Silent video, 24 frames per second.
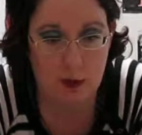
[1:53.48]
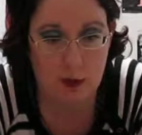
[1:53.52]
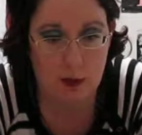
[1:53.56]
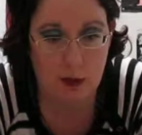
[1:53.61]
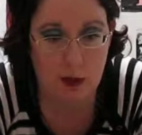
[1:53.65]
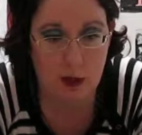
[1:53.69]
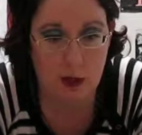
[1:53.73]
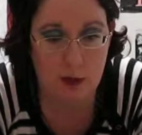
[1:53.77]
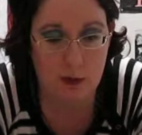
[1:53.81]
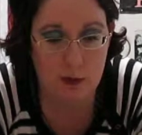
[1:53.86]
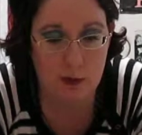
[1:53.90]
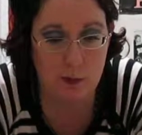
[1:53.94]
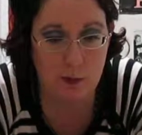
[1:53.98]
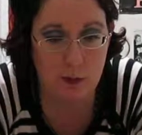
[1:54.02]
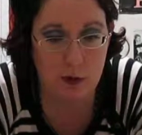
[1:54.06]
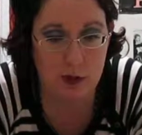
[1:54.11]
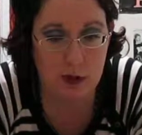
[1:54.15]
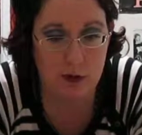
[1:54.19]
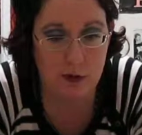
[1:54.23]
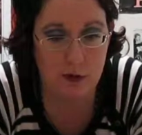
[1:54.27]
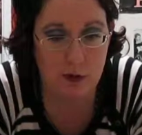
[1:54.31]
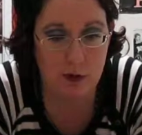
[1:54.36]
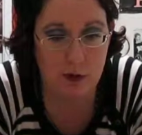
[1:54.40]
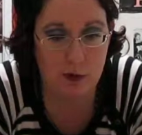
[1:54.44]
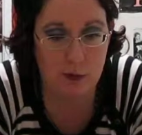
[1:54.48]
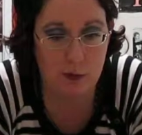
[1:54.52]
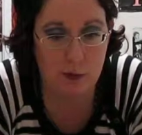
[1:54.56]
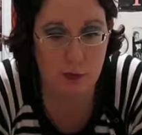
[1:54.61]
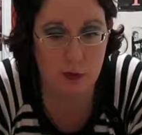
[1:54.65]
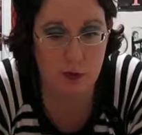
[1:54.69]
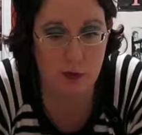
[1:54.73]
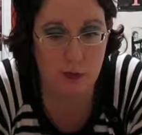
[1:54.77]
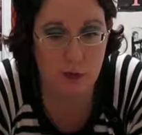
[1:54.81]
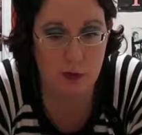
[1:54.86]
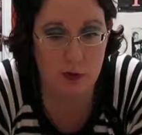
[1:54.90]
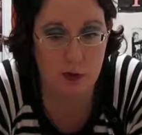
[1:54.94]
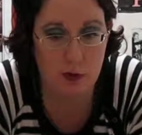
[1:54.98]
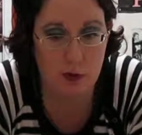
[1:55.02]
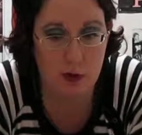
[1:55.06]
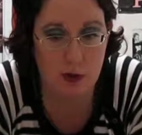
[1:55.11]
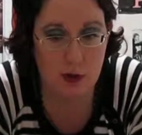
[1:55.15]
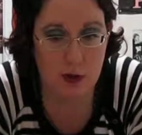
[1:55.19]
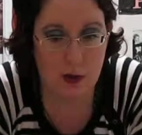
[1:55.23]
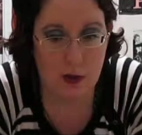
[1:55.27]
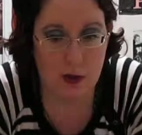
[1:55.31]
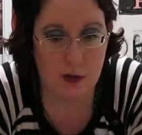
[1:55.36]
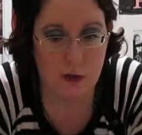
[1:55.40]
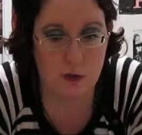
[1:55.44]
how he breaks out of prison
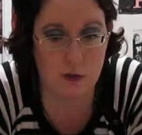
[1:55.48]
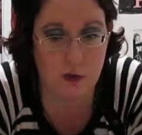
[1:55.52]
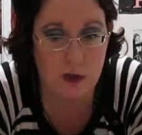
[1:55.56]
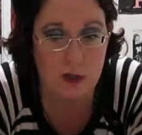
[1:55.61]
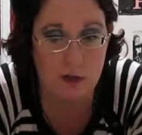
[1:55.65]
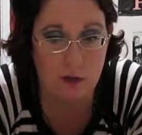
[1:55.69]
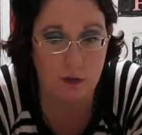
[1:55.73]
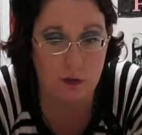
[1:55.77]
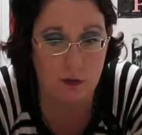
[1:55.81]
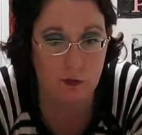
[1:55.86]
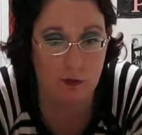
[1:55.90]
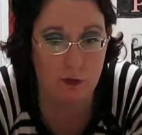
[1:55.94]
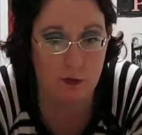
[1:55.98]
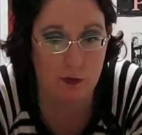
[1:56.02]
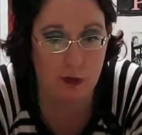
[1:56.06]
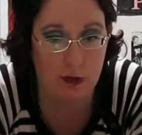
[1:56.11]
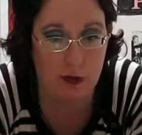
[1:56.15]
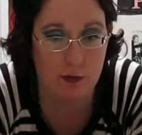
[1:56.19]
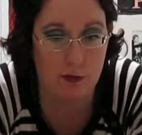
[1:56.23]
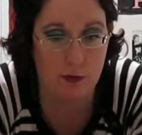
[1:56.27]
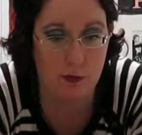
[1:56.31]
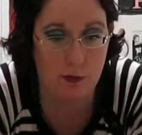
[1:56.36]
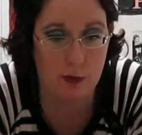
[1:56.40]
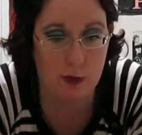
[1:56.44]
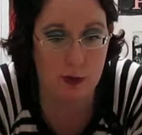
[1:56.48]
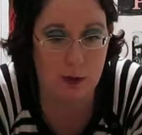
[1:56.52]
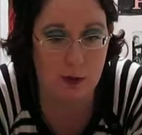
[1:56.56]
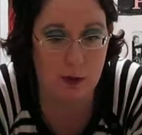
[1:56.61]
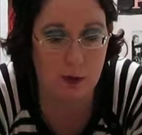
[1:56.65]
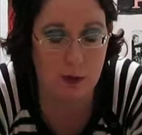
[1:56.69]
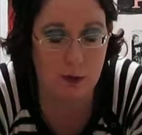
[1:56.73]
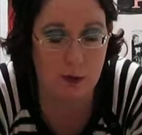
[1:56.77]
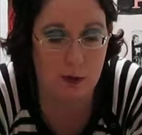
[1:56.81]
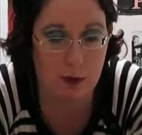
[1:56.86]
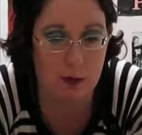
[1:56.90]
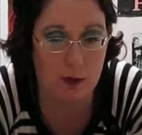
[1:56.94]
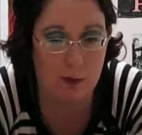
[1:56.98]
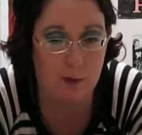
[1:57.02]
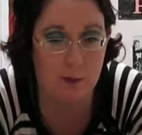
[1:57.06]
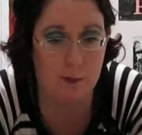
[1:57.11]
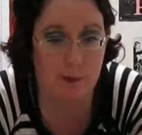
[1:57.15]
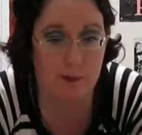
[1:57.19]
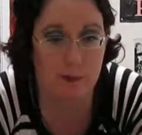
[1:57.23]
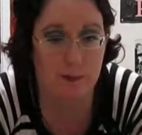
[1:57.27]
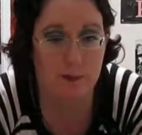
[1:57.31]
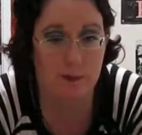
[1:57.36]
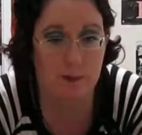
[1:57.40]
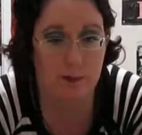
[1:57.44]
and changes his life around.
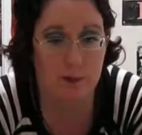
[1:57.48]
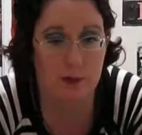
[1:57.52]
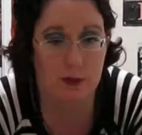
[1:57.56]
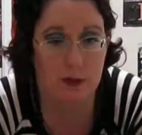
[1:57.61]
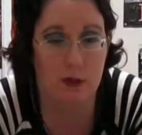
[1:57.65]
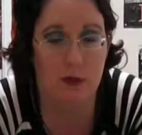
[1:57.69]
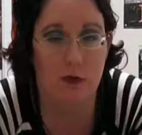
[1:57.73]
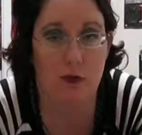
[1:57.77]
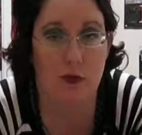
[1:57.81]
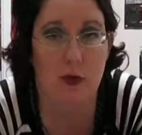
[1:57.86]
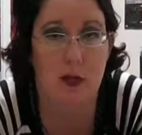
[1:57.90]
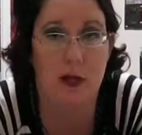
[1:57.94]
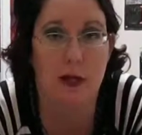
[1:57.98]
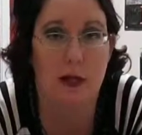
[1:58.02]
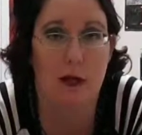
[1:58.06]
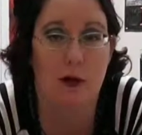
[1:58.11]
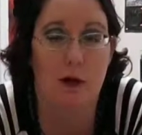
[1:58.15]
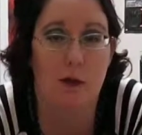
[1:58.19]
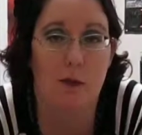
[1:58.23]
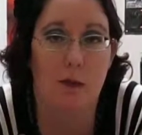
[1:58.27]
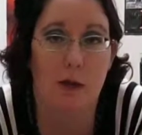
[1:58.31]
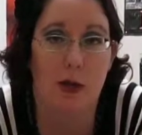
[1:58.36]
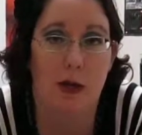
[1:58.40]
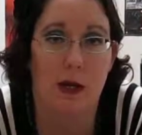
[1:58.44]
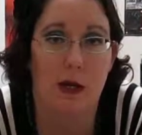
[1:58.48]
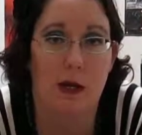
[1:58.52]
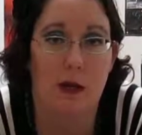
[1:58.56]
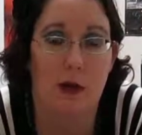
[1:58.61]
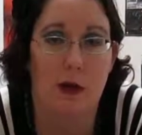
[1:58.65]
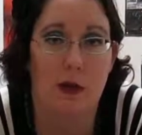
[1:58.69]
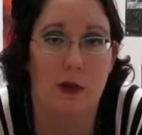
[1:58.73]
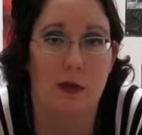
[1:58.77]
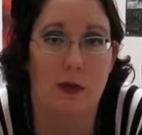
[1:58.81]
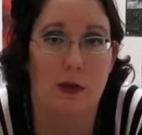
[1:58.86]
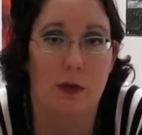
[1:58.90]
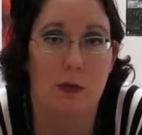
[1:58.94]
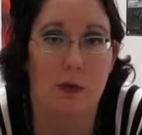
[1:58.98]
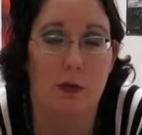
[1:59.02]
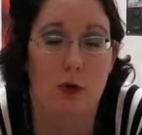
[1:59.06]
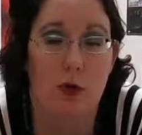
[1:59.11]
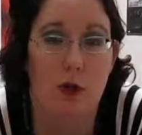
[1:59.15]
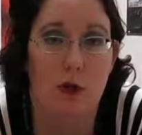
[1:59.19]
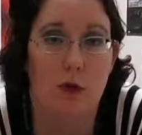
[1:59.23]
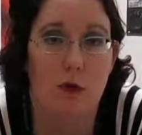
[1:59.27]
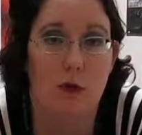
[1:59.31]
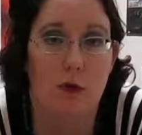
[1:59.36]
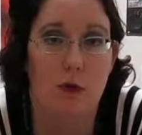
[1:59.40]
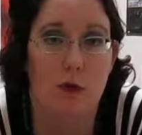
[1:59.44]
He's taken in by a kindly
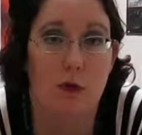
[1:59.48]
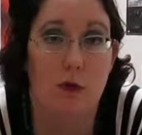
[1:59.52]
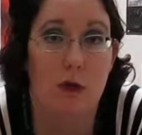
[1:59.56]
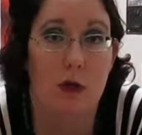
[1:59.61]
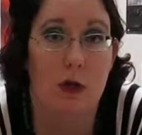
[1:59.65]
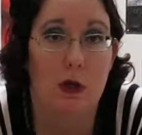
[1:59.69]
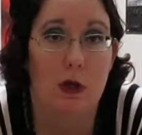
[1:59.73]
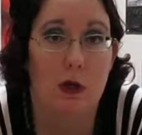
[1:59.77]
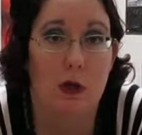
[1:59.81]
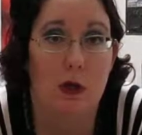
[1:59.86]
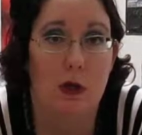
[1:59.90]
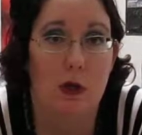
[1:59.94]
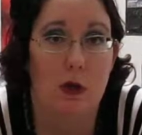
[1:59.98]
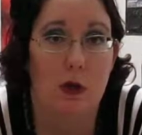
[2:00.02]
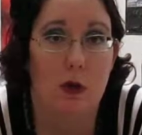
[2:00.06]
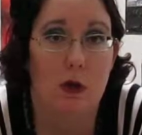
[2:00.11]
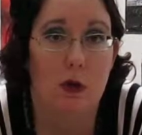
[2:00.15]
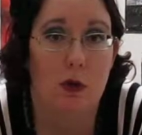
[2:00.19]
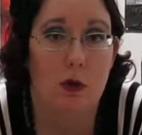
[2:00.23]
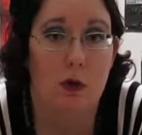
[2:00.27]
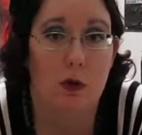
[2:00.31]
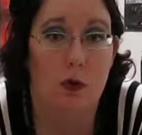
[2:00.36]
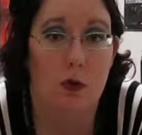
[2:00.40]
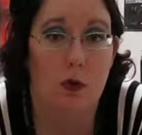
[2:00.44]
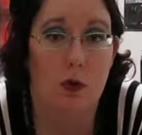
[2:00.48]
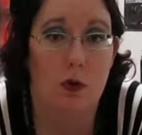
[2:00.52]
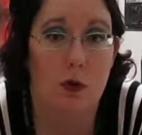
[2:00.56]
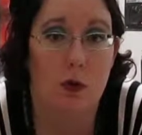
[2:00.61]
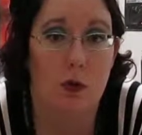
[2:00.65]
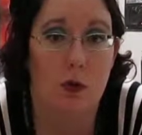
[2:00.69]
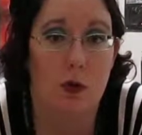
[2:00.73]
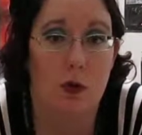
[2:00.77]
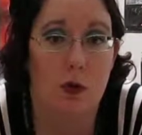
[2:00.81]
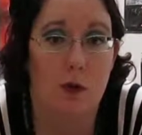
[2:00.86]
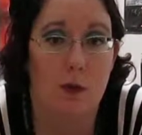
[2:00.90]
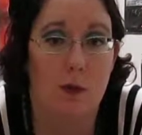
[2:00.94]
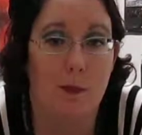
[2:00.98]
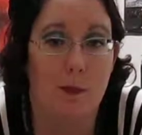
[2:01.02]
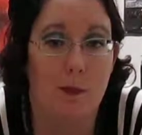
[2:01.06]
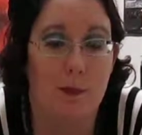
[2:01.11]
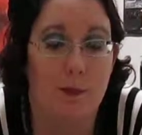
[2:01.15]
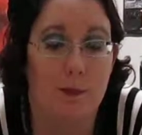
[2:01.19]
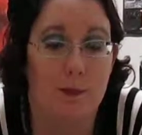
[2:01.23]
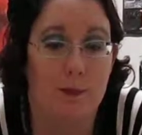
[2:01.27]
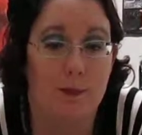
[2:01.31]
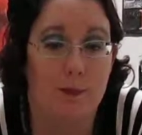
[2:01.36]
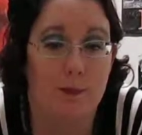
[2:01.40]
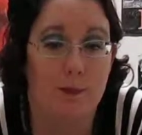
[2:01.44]
priest who,
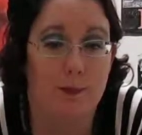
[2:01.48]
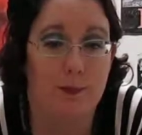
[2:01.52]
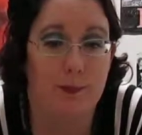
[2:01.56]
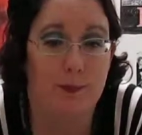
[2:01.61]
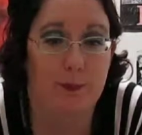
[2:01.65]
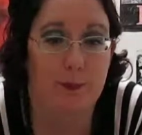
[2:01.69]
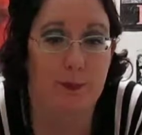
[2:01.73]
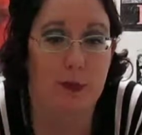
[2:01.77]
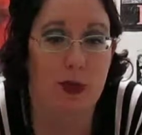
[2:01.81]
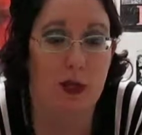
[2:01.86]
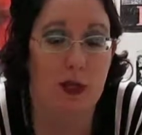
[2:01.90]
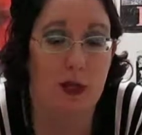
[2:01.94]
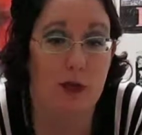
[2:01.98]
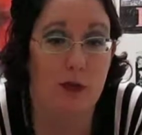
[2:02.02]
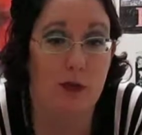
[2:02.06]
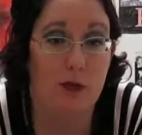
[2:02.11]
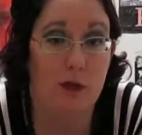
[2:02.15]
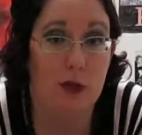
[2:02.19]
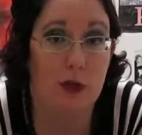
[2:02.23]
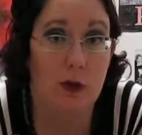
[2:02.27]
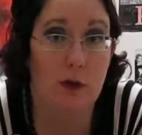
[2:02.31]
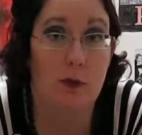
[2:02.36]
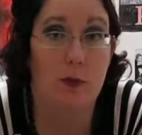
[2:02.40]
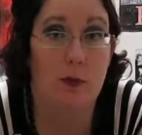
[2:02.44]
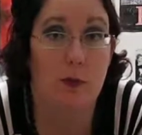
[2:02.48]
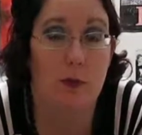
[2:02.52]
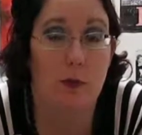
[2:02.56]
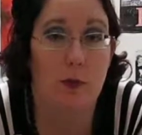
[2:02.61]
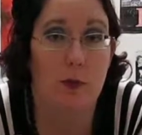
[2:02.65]
and he steals from the